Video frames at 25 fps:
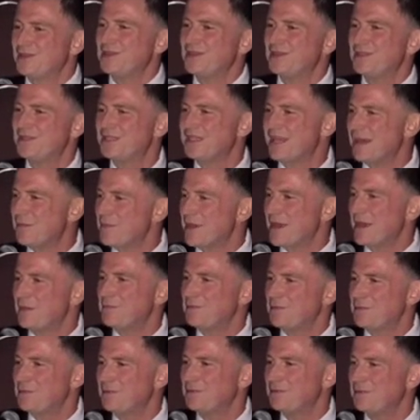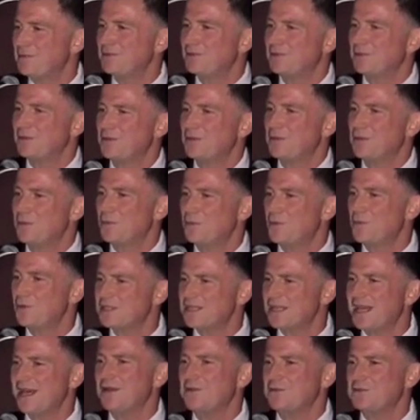sum up
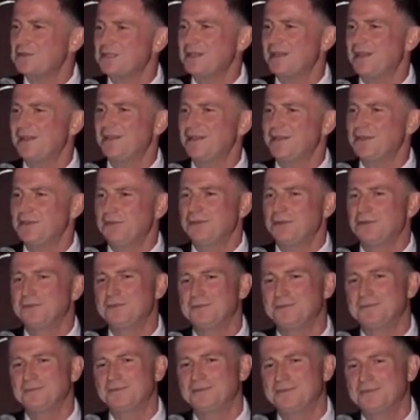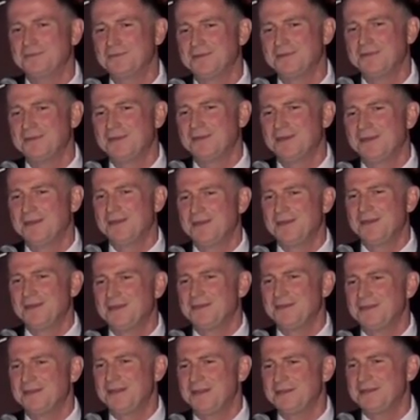without telling you
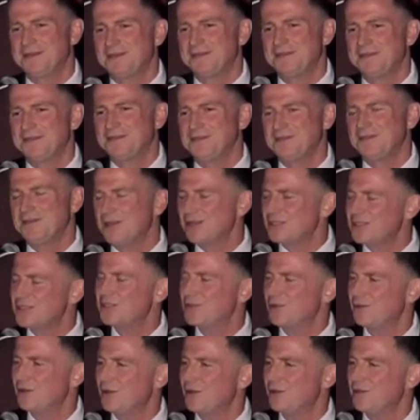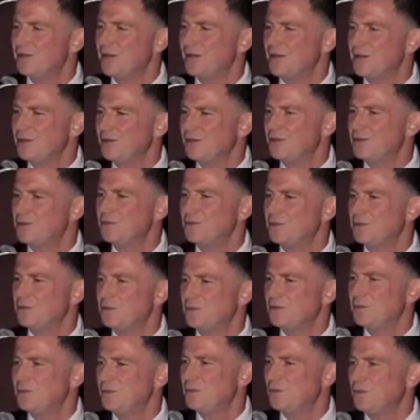that not so long ago,
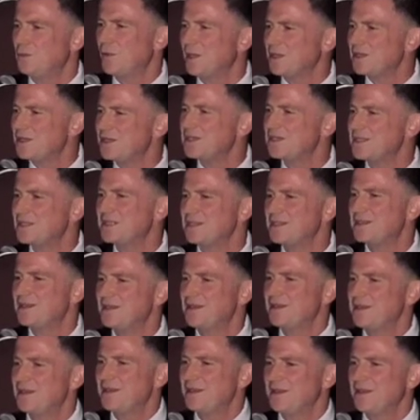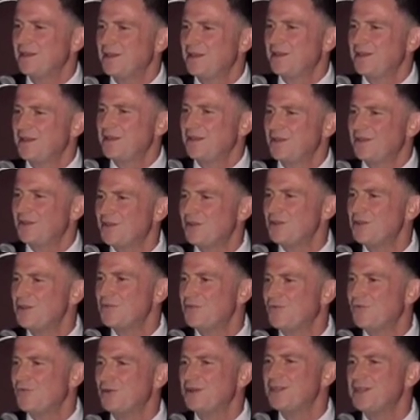what is
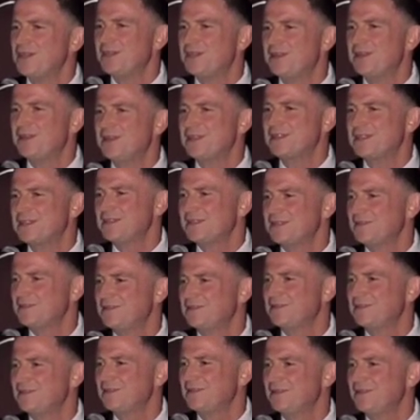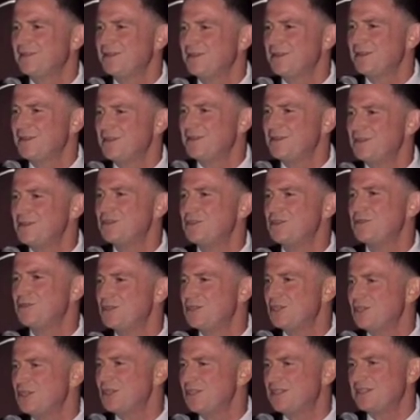34 years in the
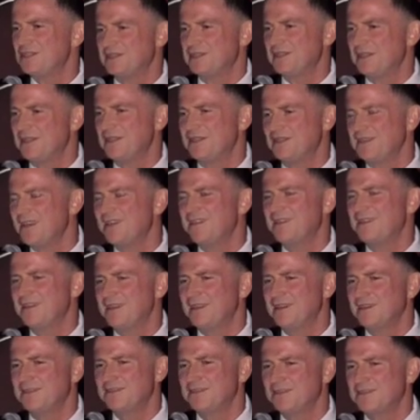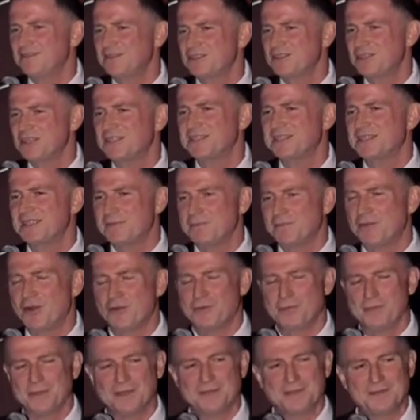Jewish history? Nothing, just a
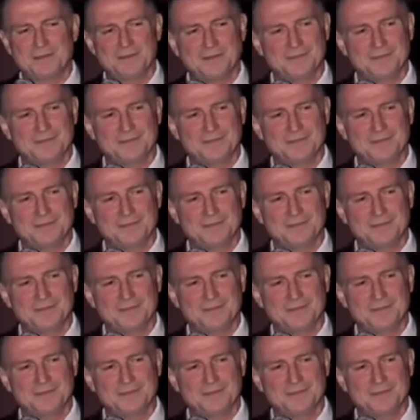moment.